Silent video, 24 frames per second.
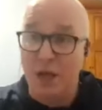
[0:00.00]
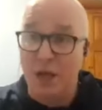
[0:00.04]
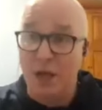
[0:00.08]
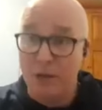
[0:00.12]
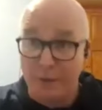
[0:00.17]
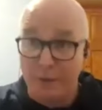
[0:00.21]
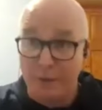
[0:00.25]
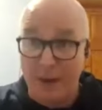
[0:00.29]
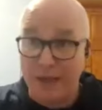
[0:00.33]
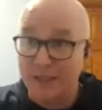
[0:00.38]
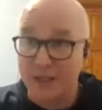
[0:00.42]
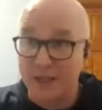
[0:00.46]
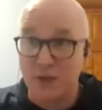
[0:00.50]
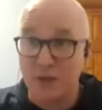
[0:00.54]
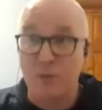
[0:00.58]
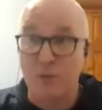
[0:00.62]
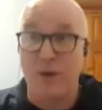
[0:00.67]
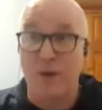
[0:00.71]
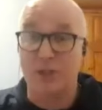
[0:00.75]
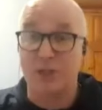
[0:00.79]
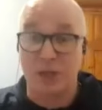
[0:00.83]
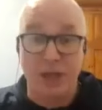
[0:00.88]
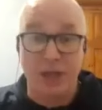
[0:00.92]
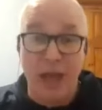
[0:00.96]
But back to the
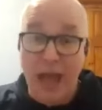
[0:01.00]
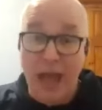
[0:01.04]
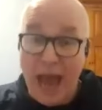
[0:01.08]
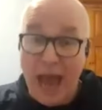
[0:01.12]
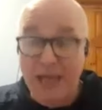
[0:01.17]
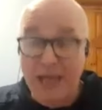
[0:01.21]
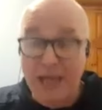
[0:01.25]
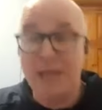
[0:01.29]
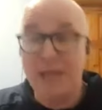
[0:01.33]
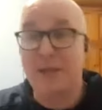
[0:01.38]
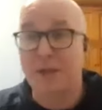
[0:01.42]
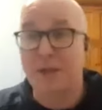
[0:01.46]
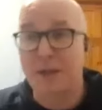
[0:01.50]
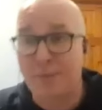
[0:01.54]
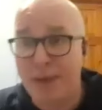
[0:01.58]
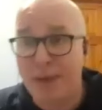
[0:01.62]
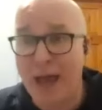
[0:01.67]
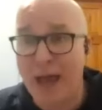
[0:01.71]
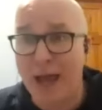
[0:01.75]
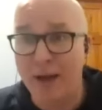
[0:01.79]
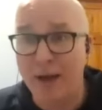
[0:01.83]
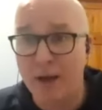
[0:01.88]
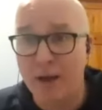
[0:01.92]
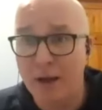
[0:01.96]
question, at least there's a
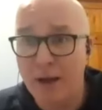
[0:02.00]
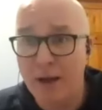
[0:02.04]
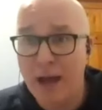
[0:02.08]
plan.